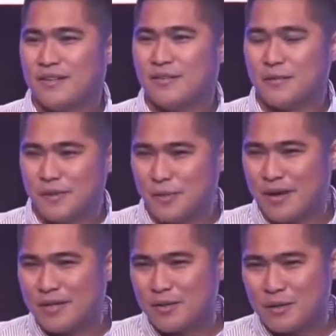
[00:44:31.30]
from the
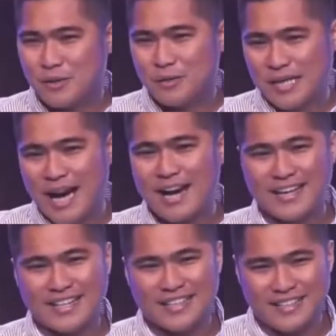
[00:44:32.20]
one who
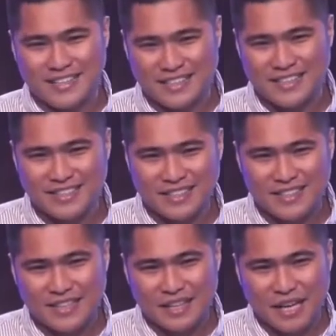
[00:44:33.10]
died
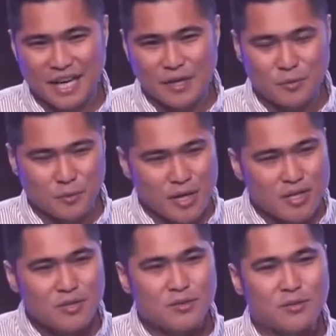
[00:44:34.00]
and
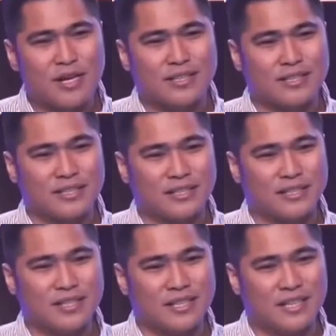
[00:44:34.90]
resurrected
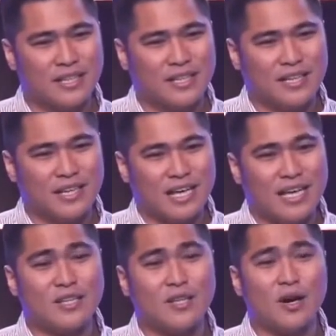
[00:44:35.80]
and
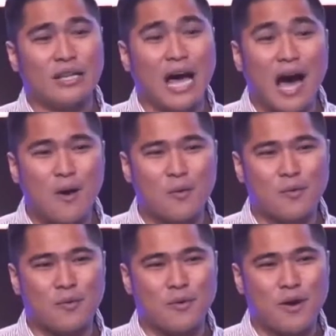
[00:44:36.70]
now
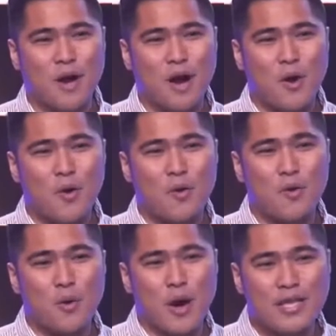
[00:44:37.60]

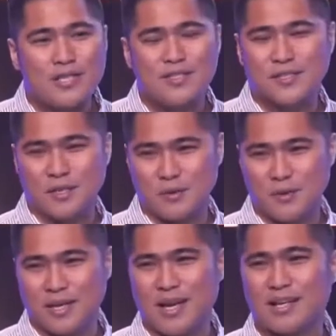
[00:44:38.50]

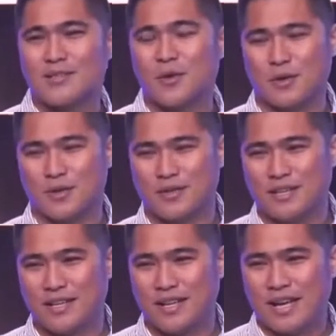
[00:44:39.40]
rescuing us all
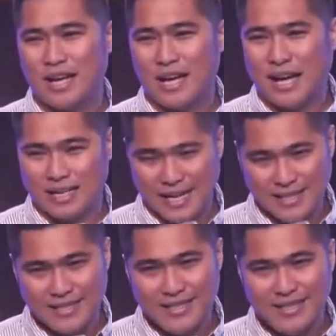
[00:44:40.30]

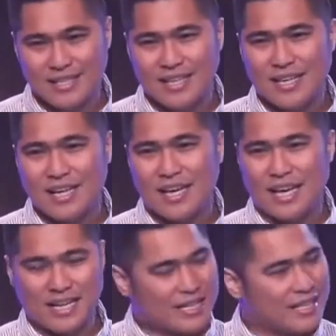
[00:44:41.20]
again
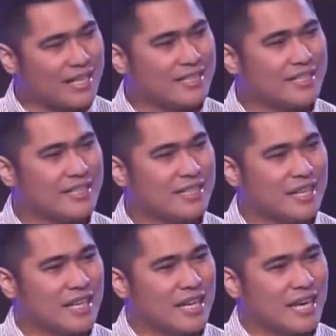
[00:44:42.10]
and again
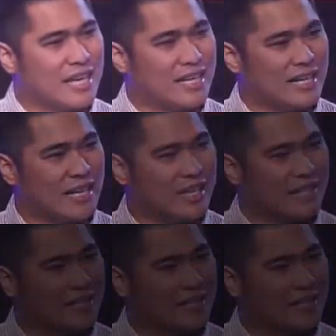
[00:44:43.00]
and again.